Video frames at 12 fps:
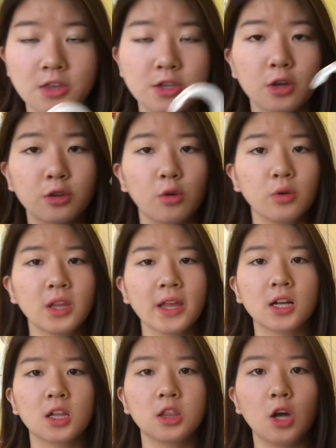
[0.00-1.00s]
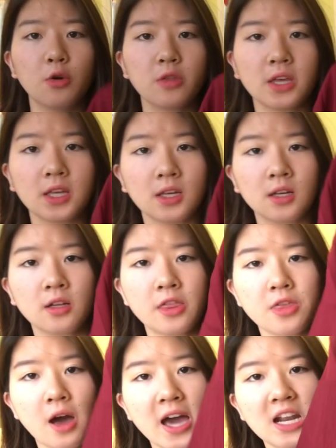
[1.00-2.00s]
So the only like clothing
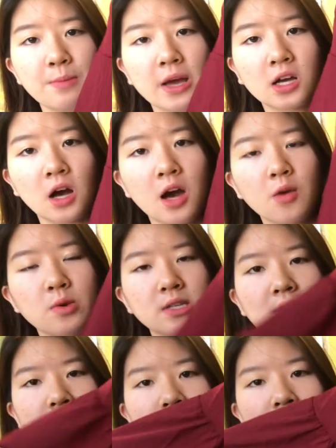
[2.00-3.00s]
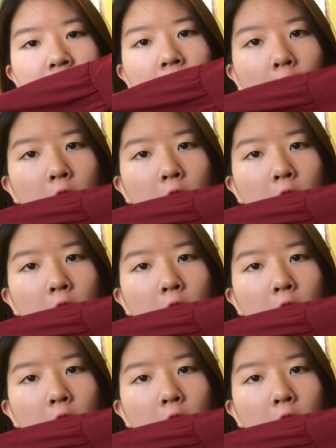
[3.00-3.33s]
item I got was this